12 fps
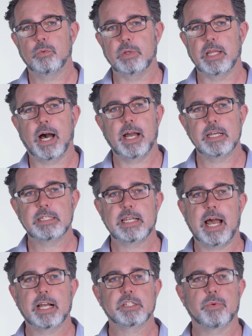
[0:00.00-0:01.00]
when the highest
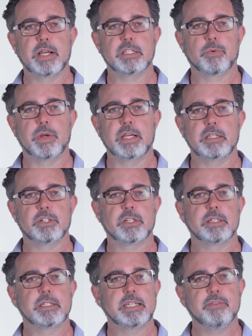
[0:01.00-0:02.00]
tax rates
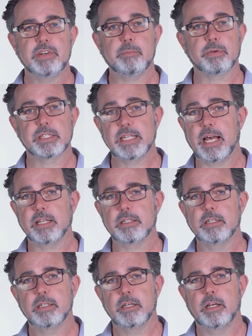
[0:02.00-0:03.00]
reached 70%,
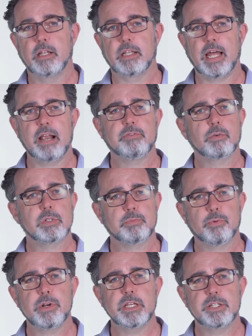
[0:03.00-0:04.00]
Laffer was
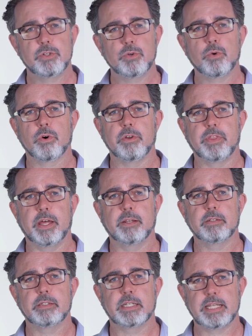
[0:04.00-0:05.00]
pretty sure that
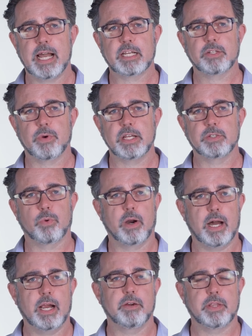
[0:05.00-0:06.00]
the tax rates were
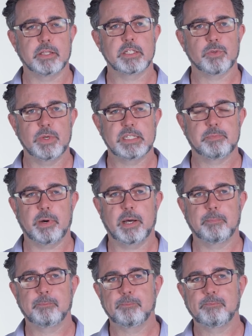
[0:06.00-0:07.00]
higher than the sweet spot.
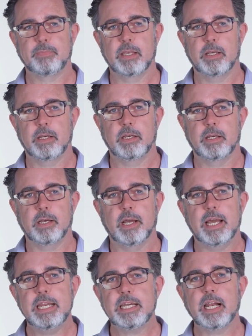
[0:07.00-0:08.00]

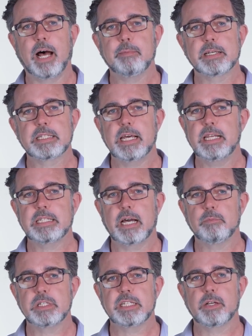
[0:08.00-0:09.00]
In economics,
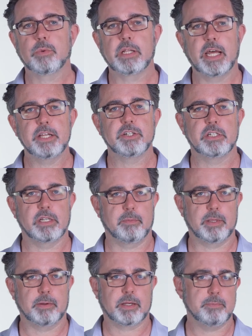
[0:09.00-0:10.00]
anytime we see a
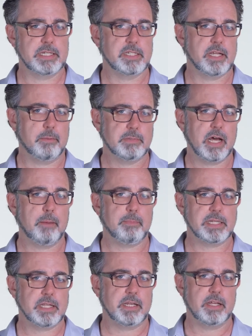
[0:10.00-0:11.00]
relationship that can be summed up
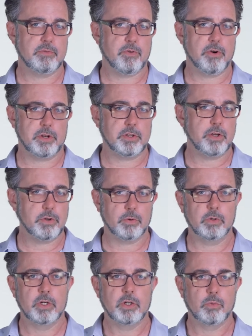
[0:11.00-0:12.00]
as an inverted U,
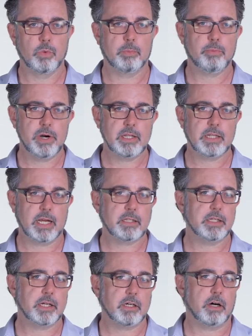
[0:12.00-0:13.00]
we're pretty
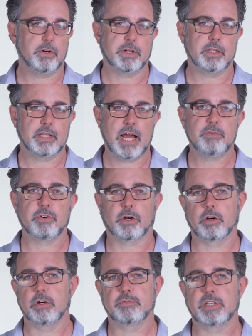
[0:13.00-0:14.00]
likely to call it a Laffer
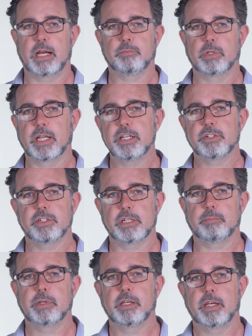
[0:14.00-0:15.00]
curve type relationship,
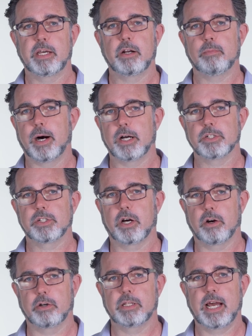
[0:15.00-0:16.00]
in homage to
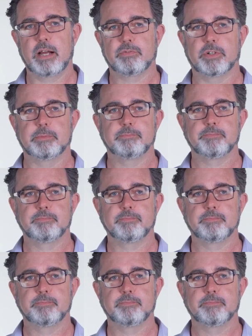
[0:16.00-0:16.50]
Art Laffer.